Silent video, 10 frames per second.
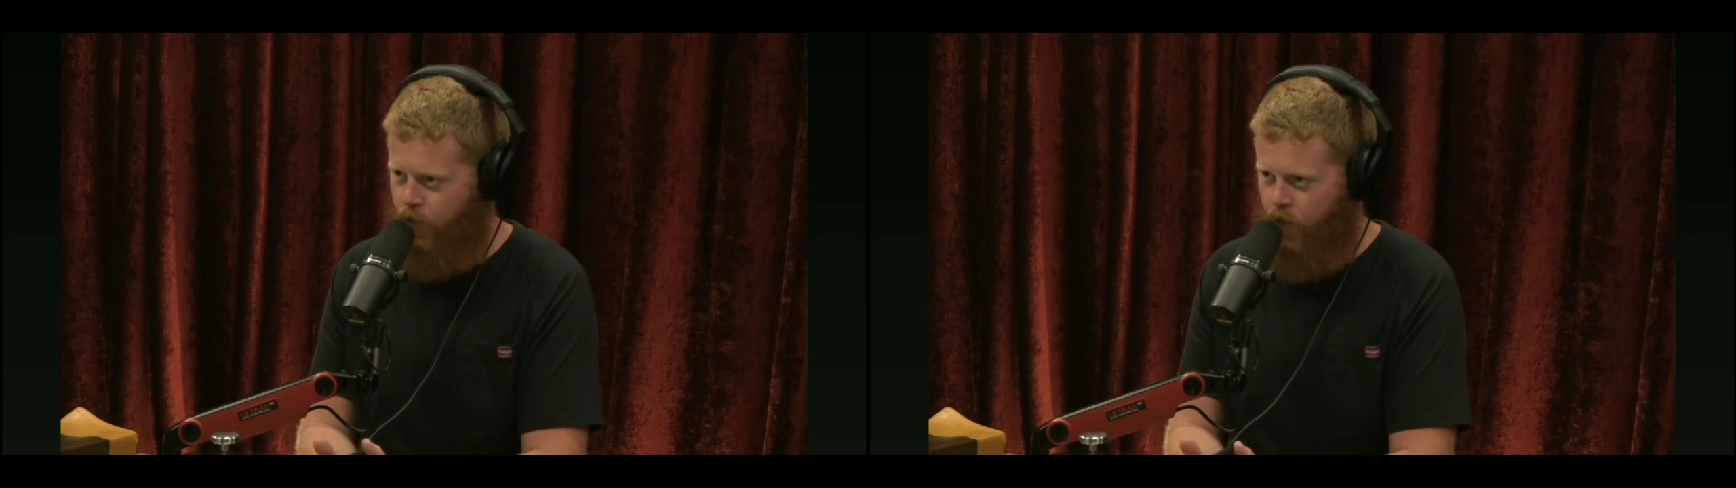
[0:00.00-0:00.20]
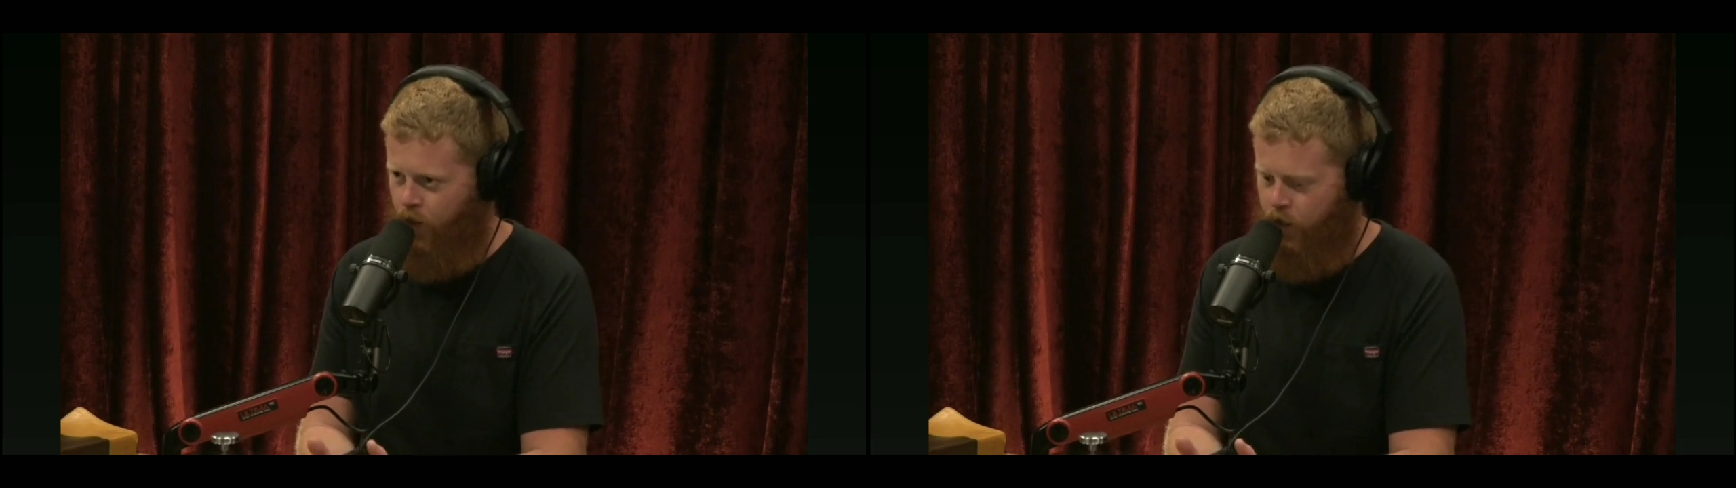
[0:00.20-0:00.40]

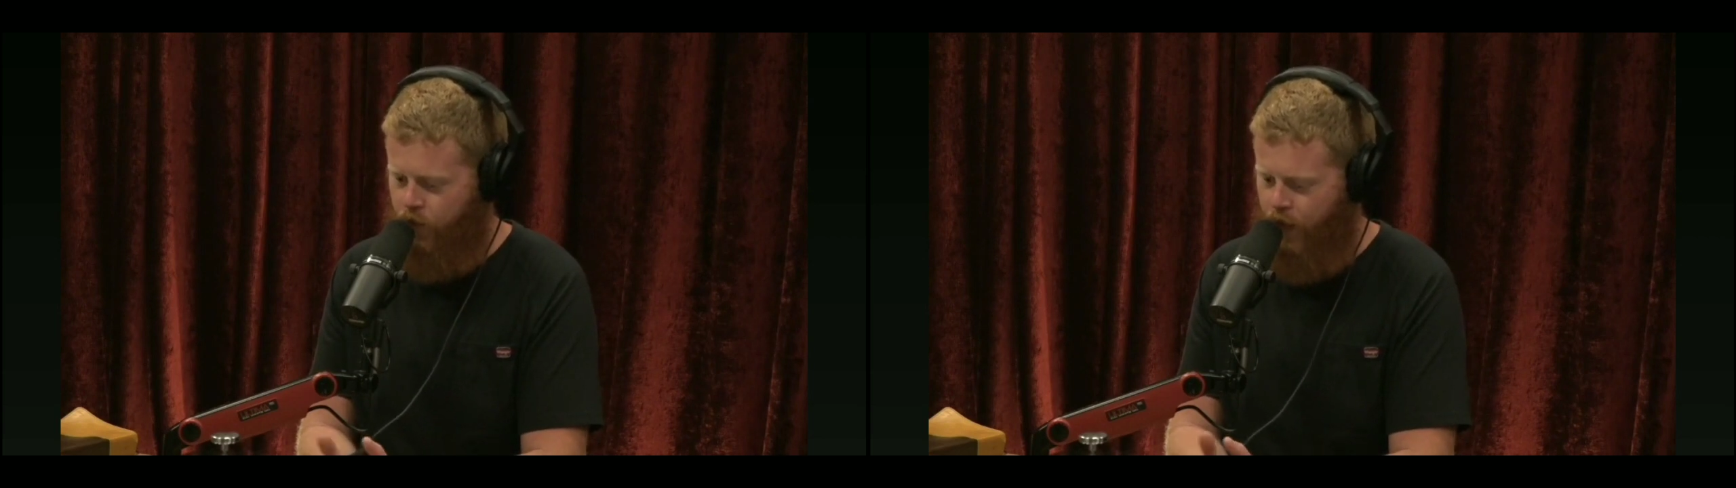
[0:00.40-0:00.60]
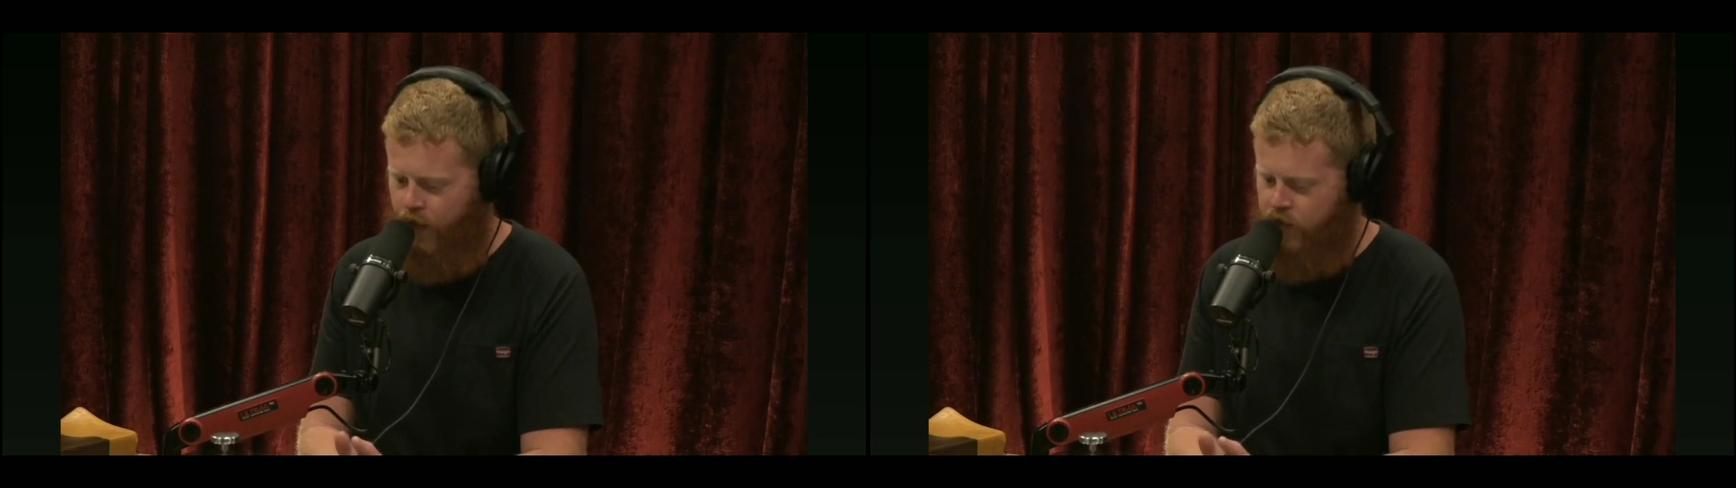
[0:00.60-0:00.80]

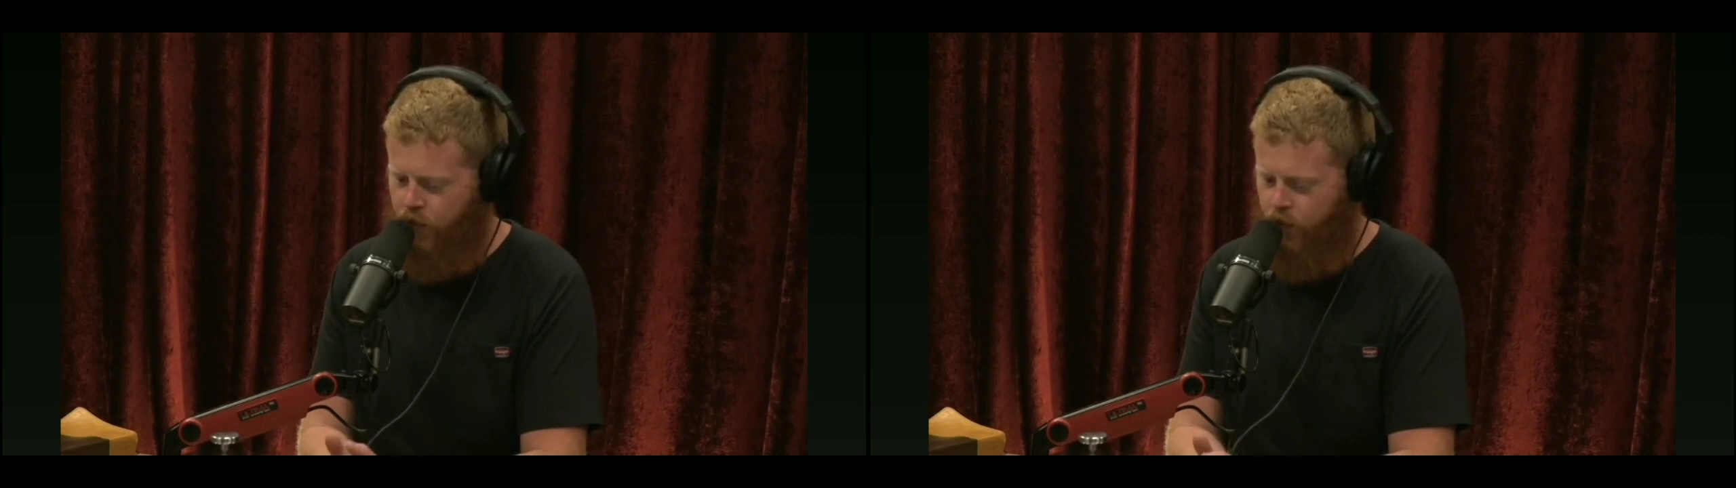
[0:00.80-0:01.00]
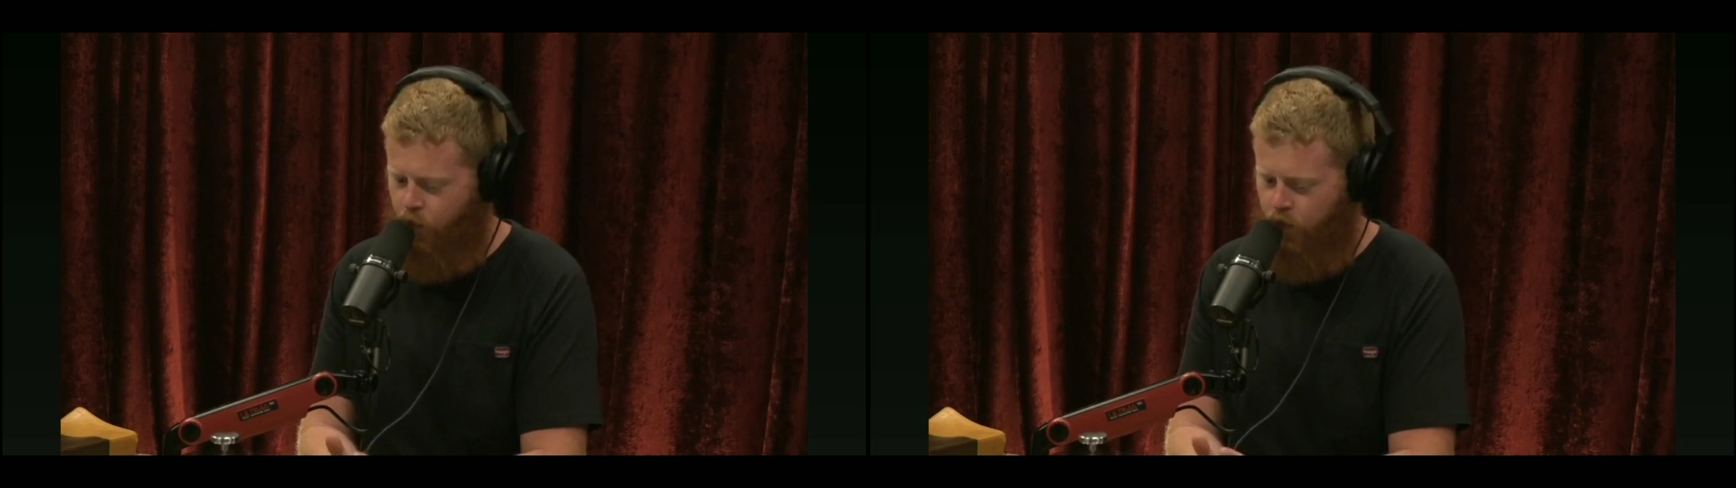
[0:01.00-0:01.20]

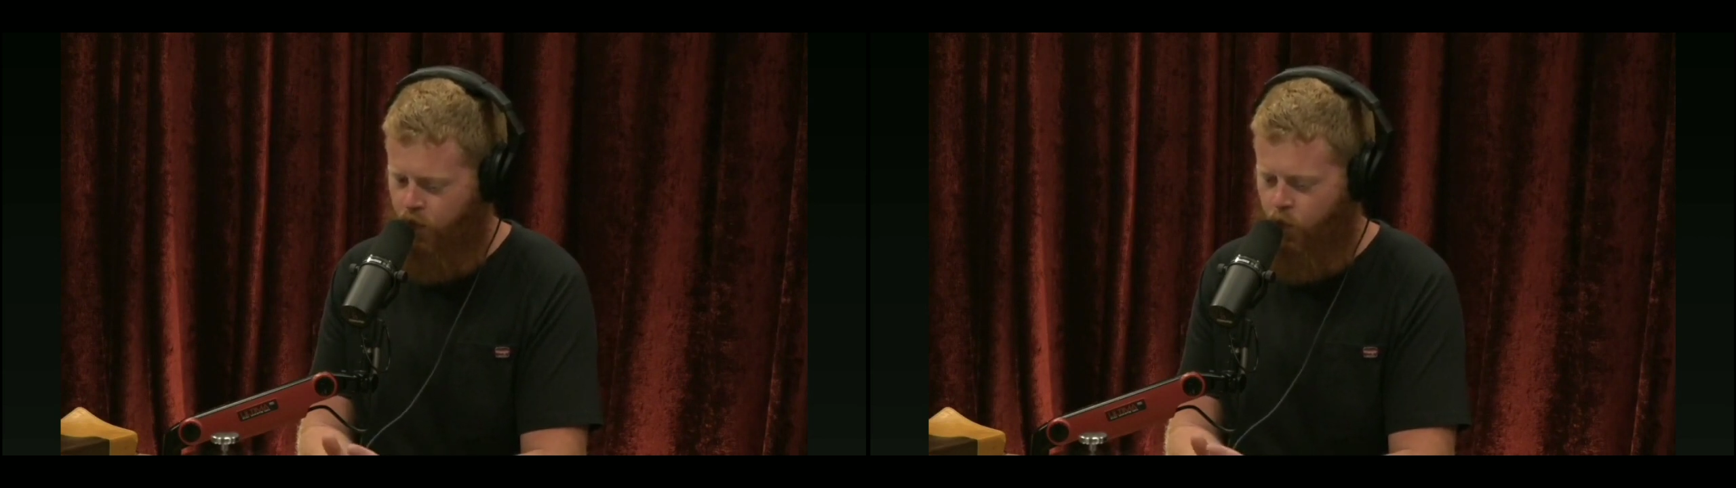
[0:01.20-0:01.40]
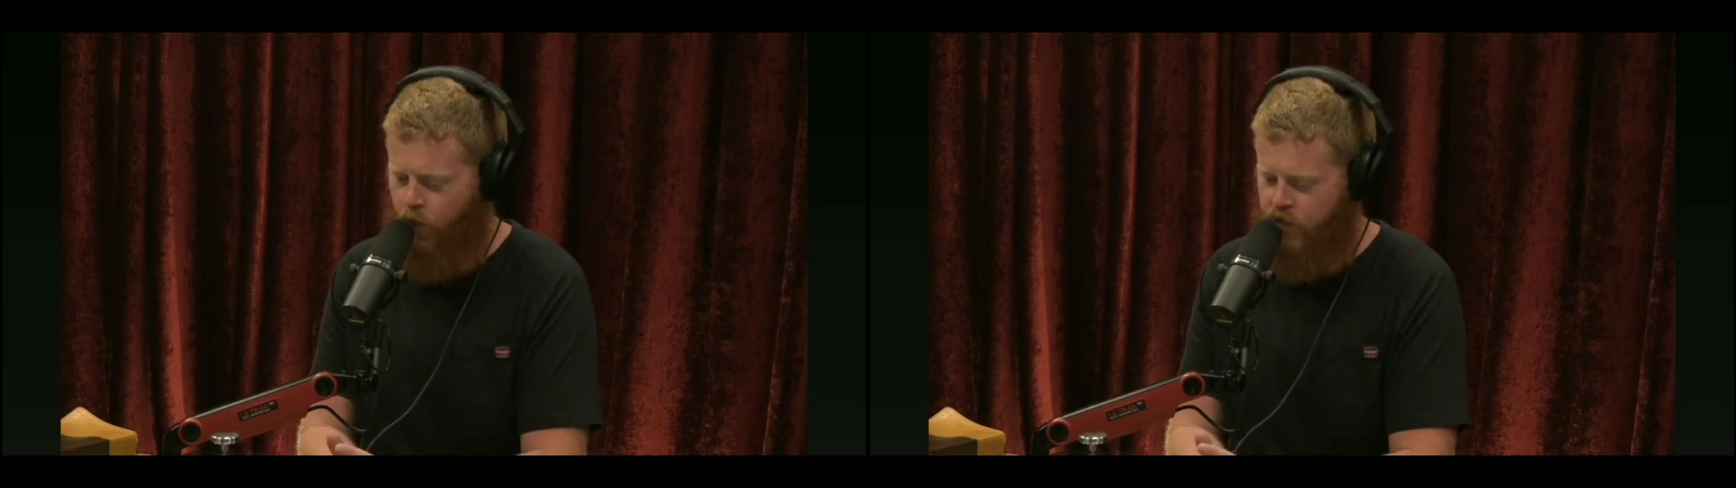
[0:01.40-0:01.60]
cardiovascular
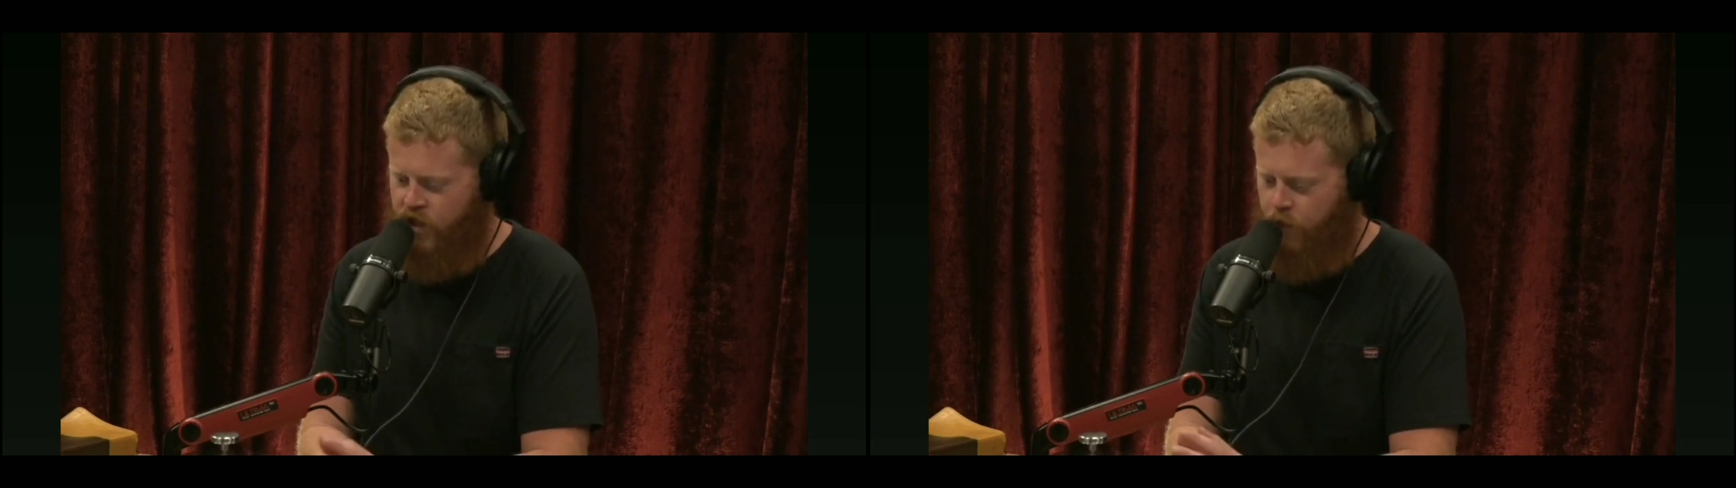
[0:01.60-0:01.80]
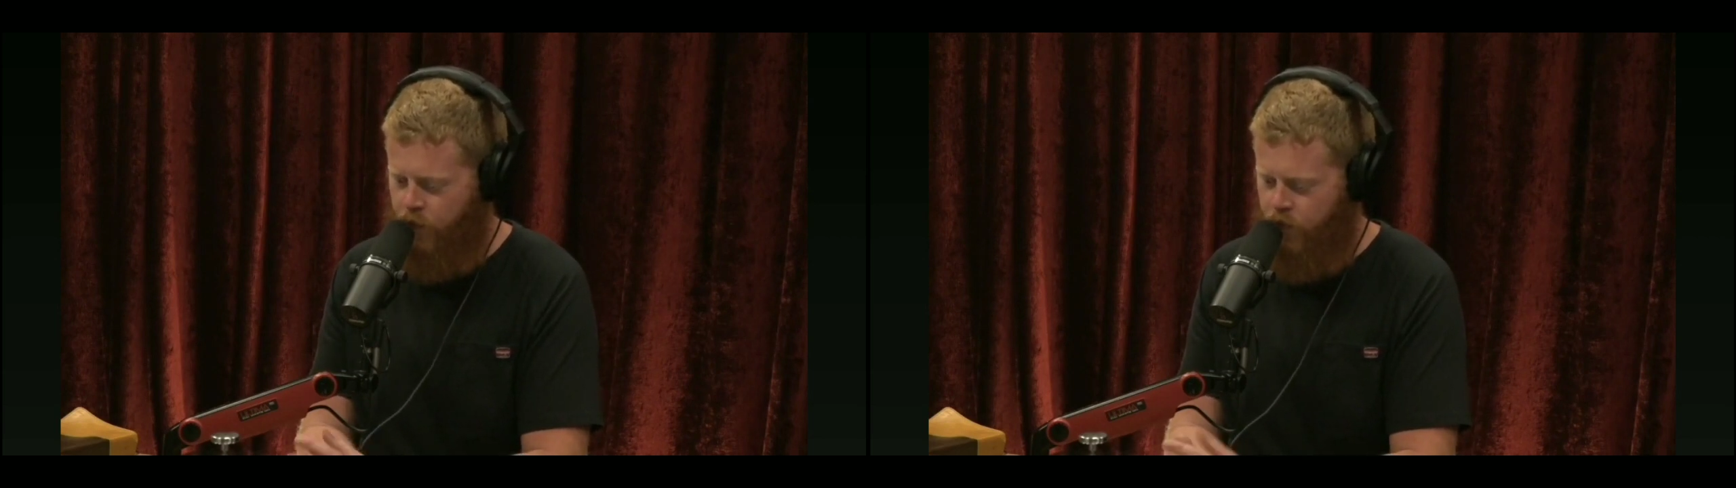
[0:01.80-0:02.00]
101
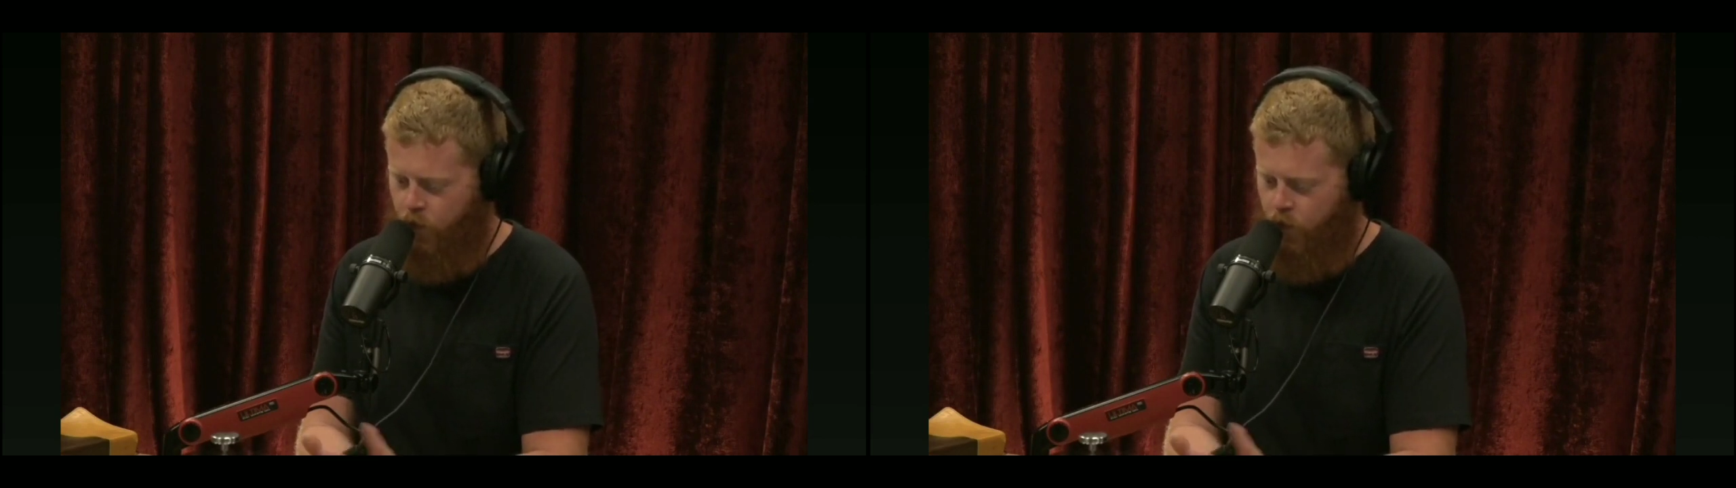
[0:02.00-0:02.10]
symptoms.